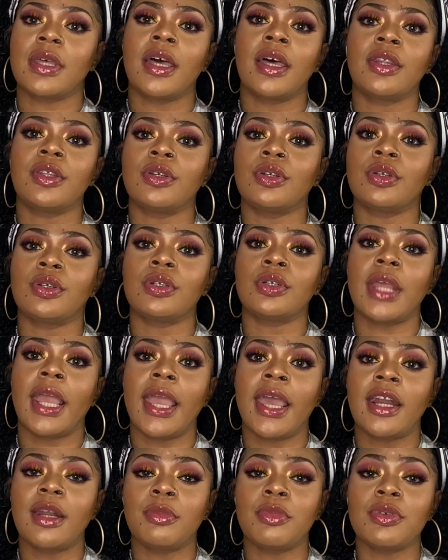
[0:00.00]
other
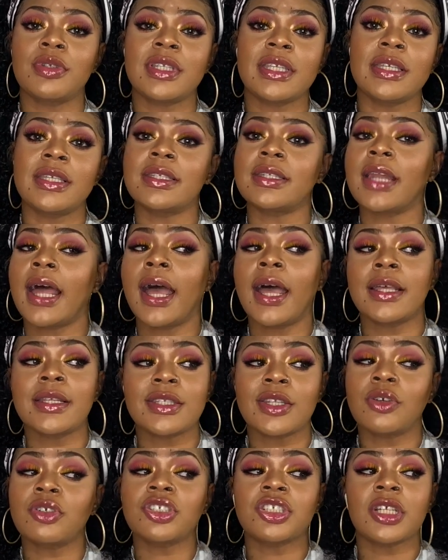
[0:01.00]
animals. He's not
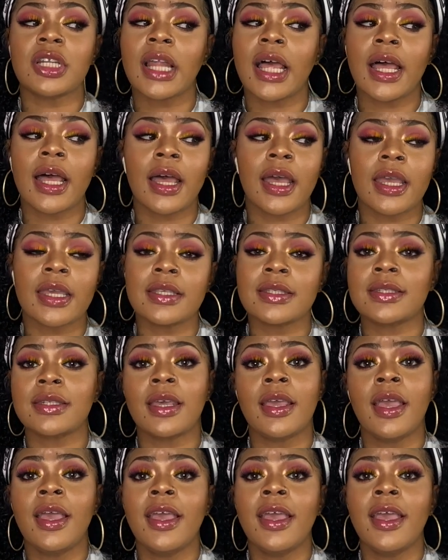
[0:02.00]
socialized